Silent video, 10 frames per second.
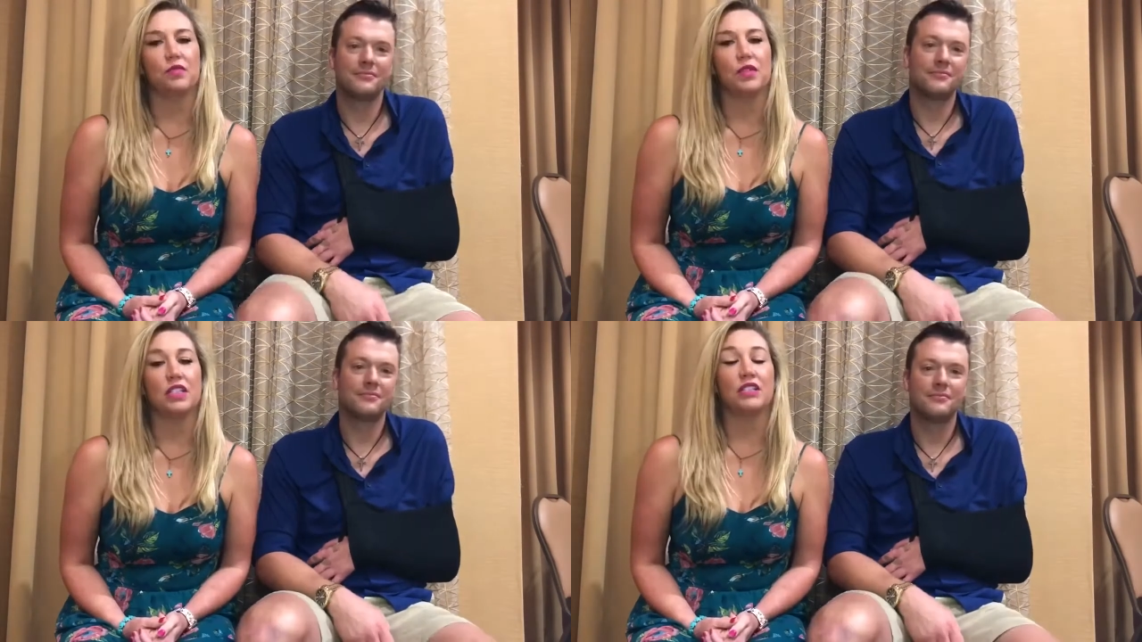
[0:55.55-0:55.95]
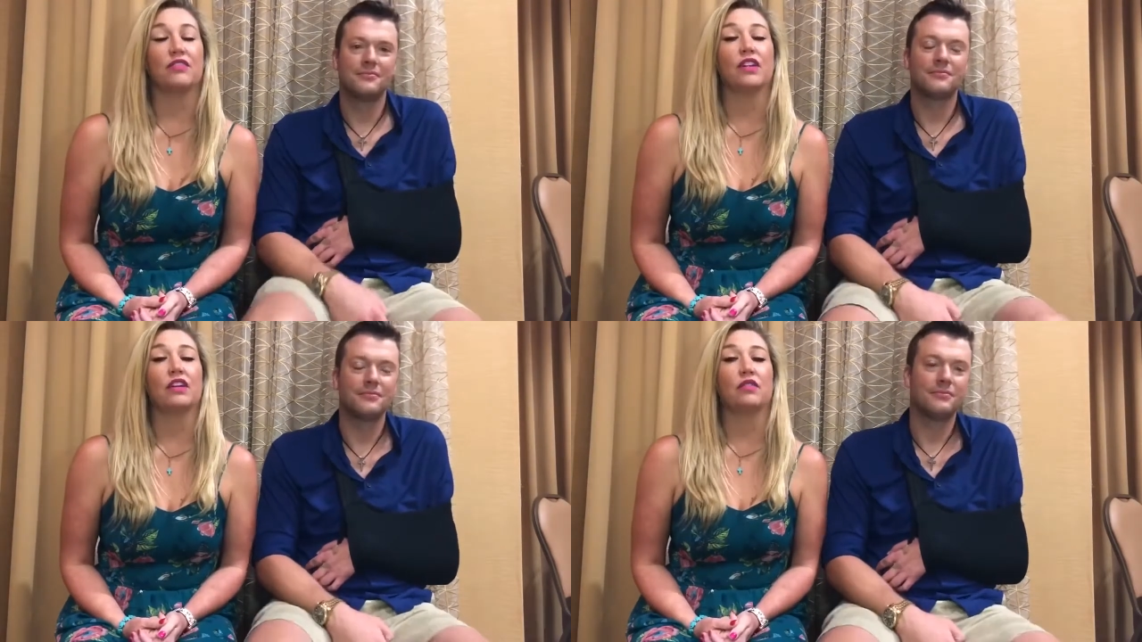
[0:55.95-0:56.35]
Speaker 1: It's a
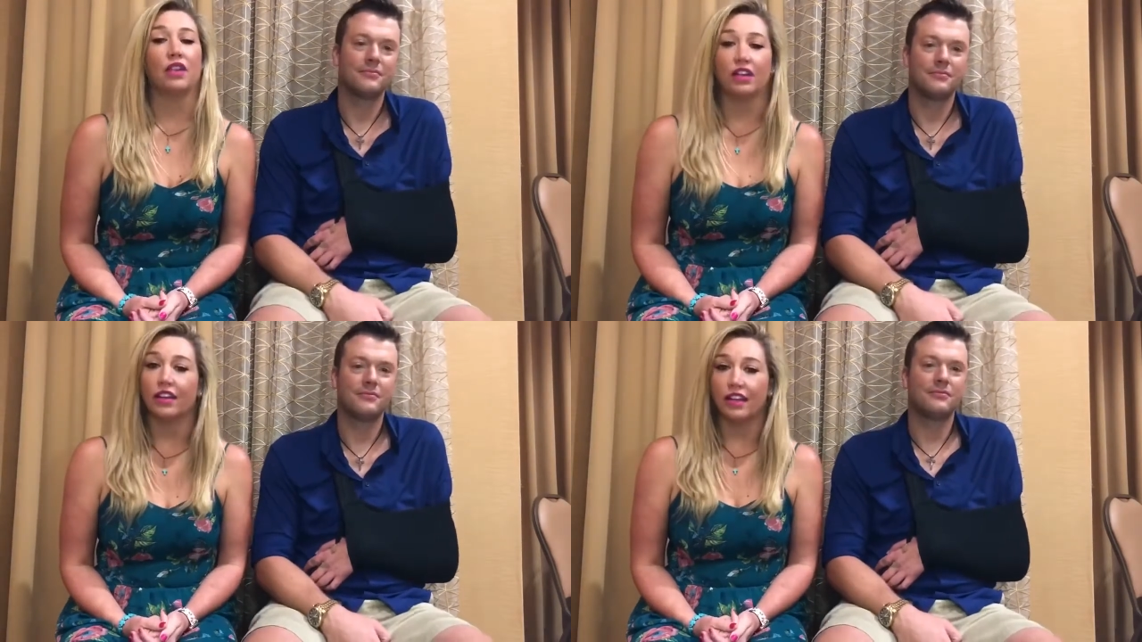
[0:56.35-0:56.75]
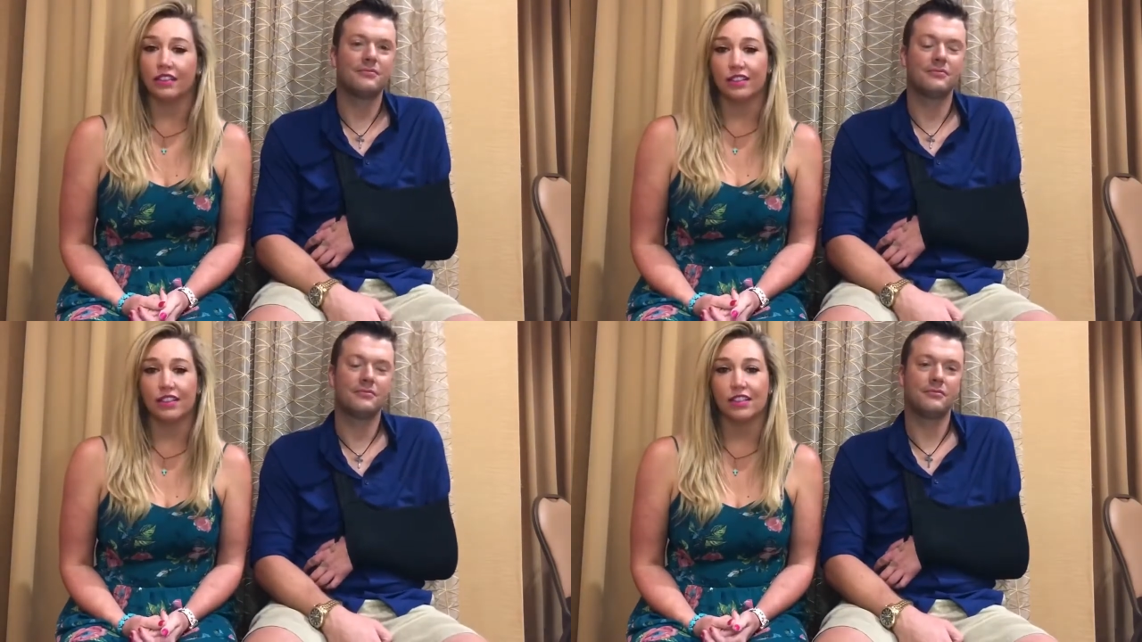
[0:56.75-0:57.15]
very rare
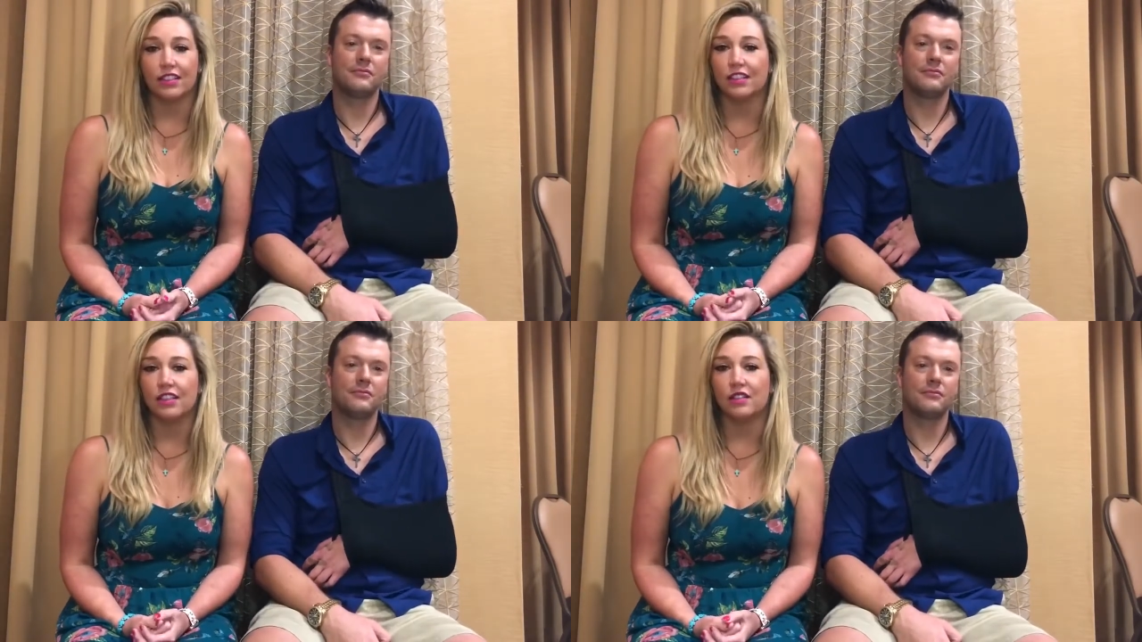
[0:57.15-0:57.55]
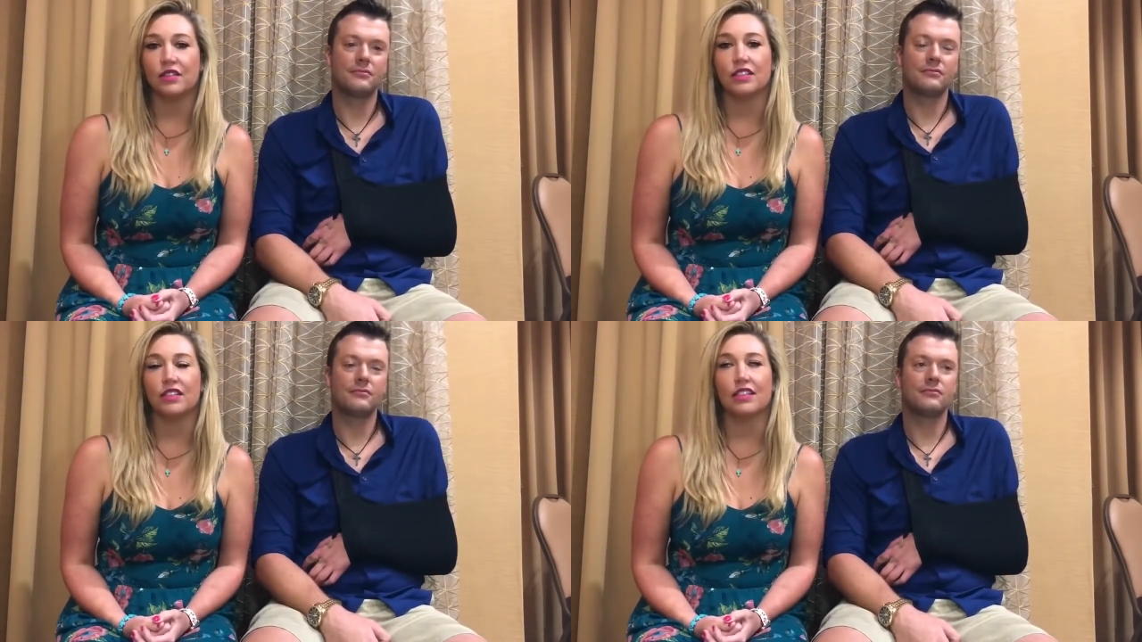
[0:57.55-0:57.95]
cancer that
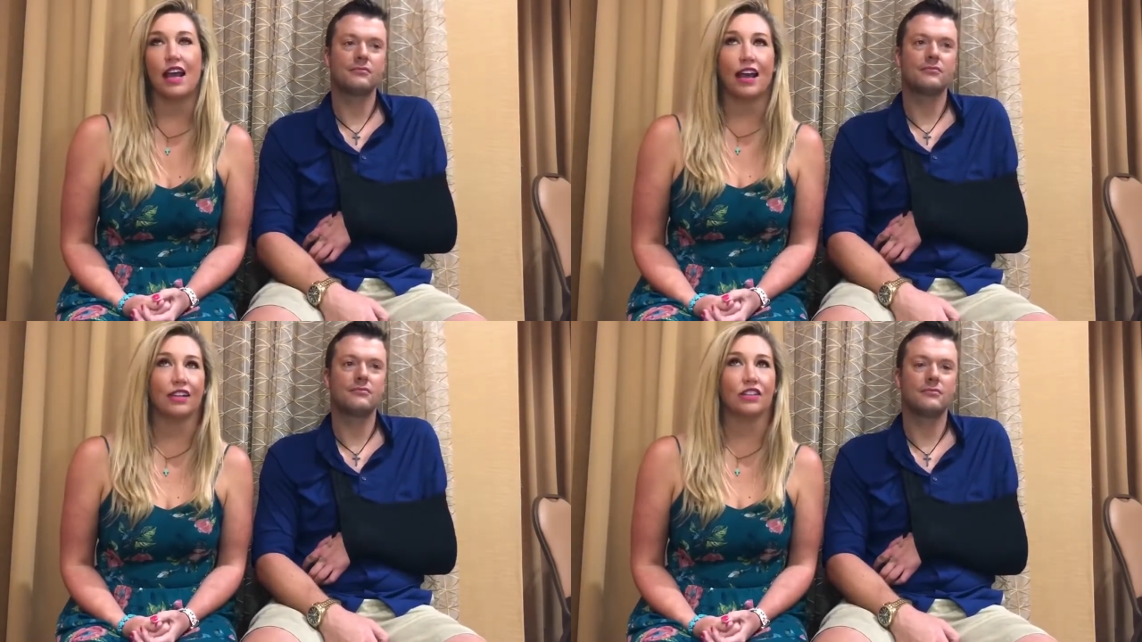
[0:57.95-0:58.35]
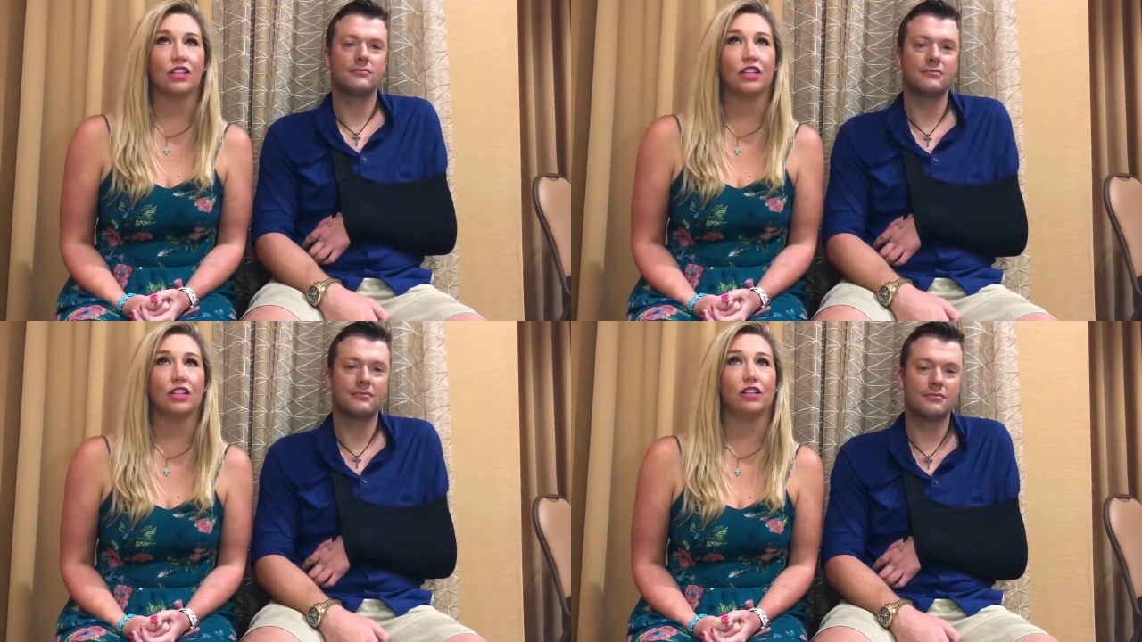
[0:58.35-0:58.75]
was
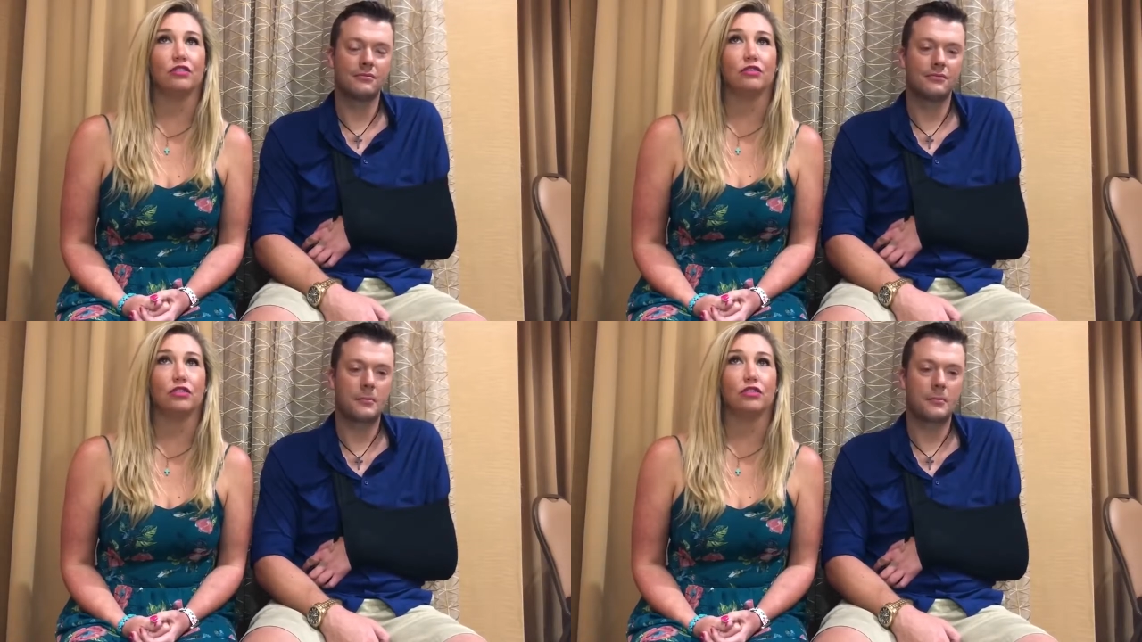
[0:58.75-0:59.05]
actually